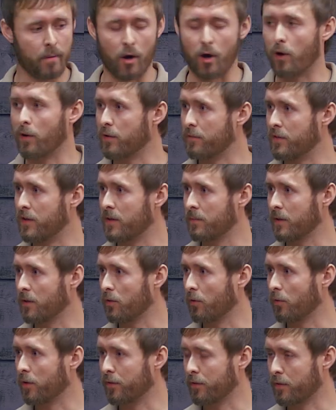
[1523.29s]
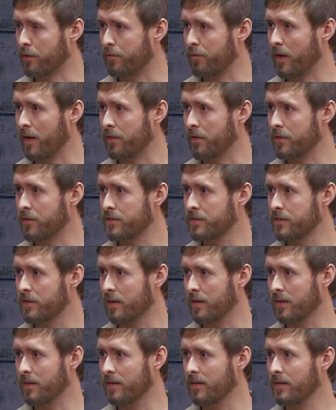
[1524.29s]
part of them, including their feathers.
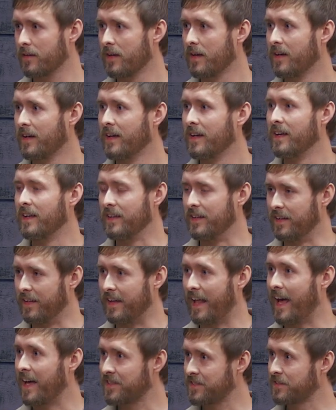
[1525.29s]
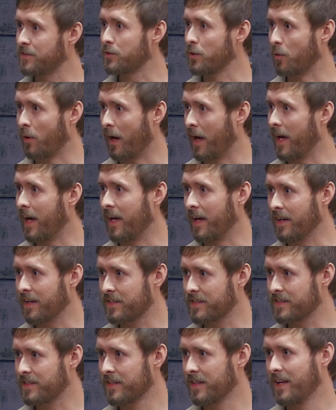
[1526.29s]
Uh, that's the next thing I was going to ask. If you find eggs, a
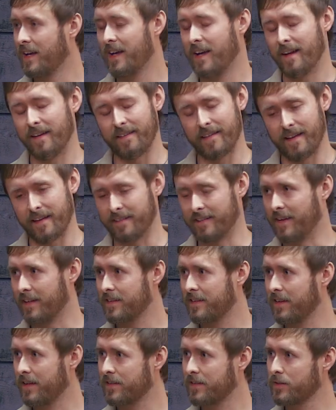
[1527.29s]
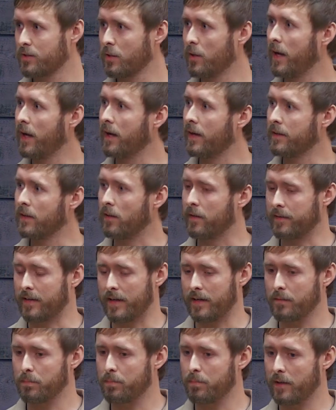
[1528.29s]
feather, you can't necessarily that, that, that's have true. that. And, you know, and
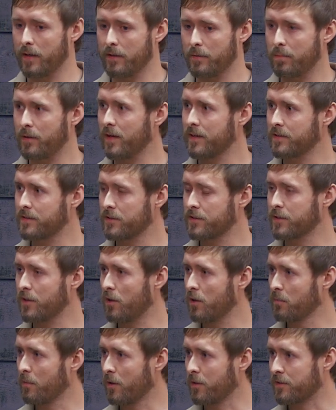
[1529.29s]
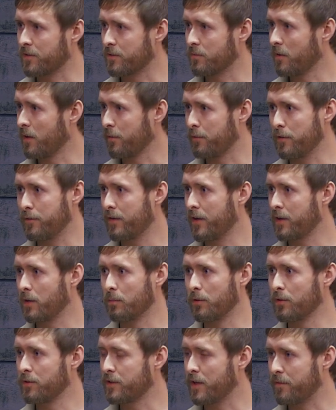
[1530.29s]
that applies to songbirds as well. If you find a
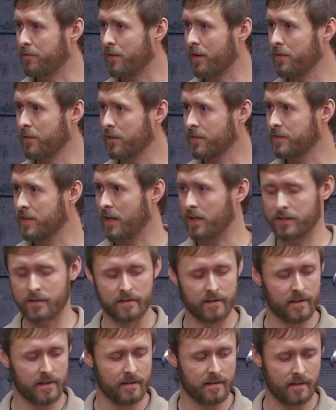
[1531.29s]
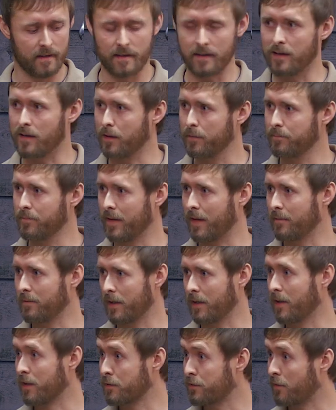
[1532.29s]
blue jay feather, it's actually uh,
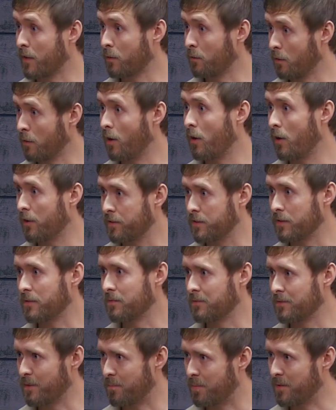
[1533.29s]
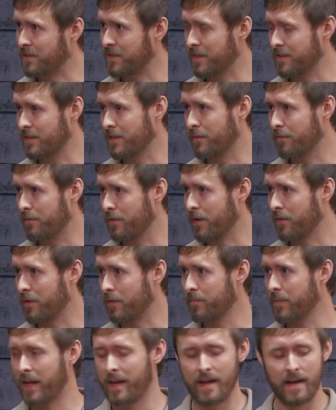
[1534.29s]
against federal law to, to possess that
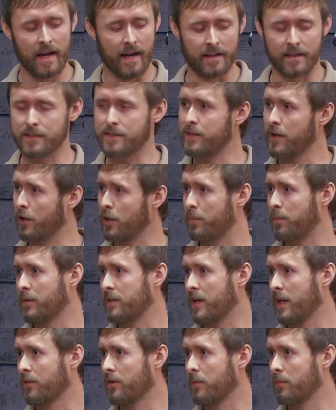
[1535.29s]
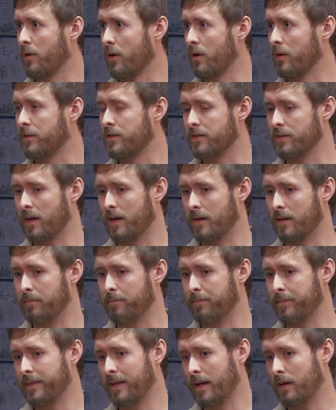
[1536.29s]
feather. And it's there to protect the birds.
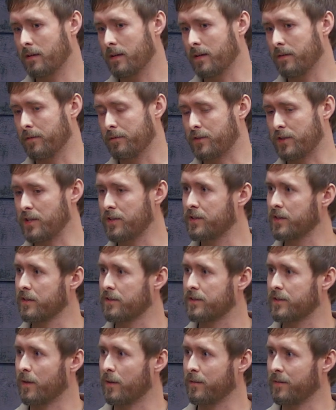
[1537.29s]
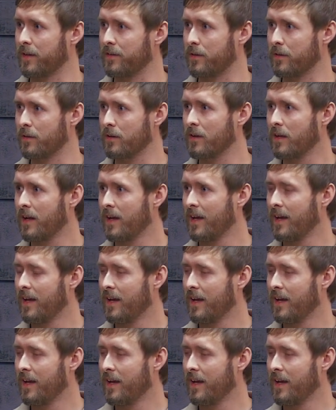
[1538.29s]
Uh, now, if she's concerned that they're